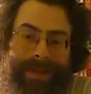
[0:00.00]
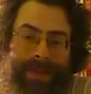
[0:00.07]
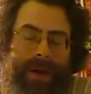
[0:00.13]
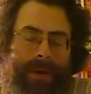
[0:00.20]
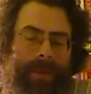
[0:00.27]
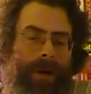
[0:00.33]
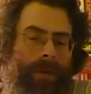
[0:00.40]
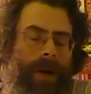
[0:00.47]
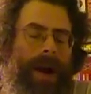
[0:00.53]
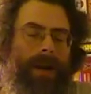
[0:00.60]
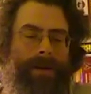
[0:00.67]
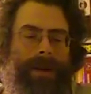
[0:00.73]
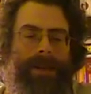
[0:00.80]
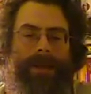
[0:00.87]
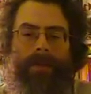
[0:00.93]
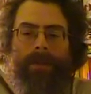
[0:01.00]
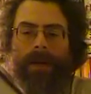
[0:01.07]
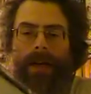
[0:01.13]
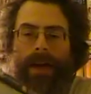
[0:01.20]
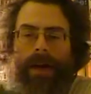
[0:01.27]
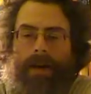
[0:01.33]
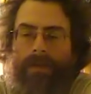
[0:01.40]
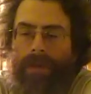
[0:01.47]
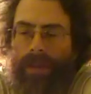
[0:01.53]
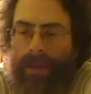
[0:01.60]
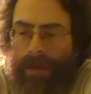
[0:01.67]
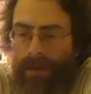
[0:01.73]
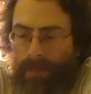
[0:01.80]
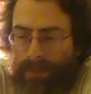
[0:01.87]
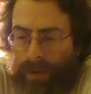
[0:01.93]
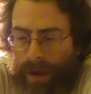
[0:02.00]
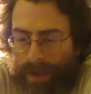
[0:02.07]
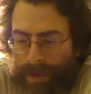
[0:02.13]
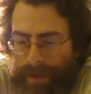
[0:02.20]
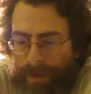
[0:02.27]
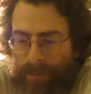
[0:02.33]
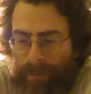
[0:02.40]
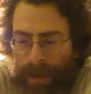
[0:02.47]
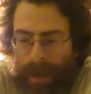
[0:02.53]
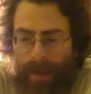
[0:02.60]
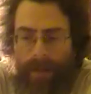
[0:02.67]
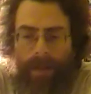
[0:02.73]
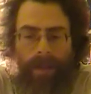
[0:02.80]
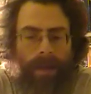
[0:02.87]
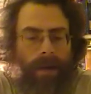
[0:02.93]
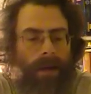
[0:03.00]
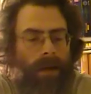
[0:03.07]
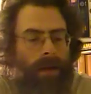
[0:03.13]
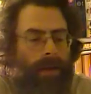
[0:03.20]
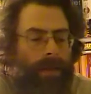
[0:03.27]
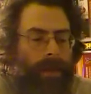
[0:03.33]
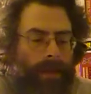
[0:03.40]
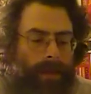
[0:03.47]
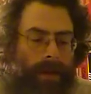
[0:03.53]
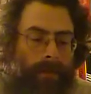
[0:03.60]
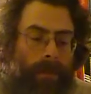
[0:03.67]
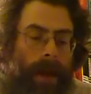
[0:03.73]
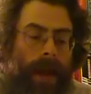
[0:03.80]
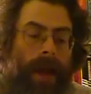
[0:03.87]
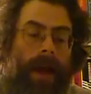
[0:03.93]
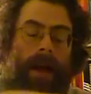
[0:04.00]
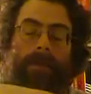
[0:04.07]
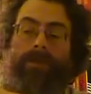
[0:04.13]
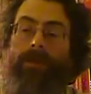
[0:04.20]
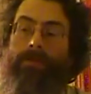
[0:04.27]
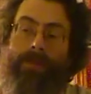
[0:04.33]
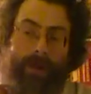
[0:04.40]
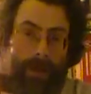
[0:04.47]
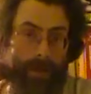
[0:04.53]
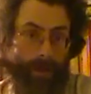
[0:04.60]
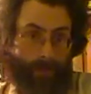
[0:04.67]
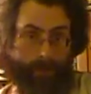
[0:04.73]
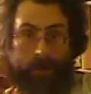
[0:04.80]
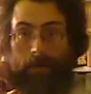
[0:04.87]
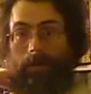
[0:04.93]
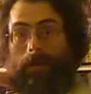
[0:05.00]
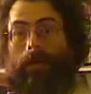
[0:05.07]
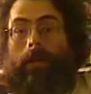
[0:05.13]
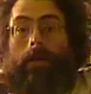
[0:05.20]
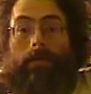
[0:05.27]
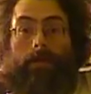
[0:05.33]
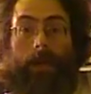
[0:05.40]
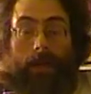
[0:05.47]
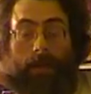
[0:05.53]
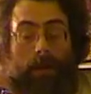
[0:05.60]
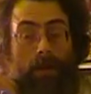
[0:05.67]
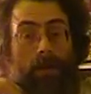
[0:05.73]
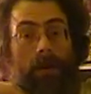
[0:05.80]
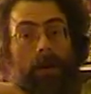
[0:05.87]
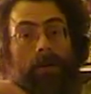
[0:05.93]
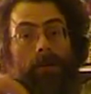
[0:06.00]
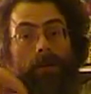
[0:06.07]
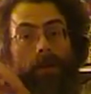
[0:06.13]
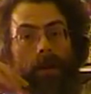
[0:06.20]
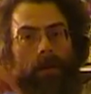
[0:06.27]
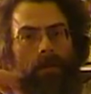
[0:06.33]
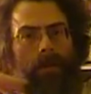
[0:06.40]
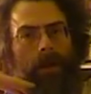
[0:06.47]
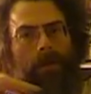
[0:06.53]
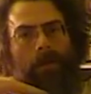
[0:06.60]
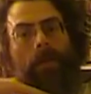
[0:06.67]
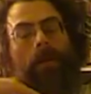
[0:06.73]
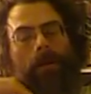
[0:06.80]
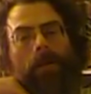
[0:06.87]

that requiring someone to have a leader present means that they may have to put somebody who's subject to treachery up there.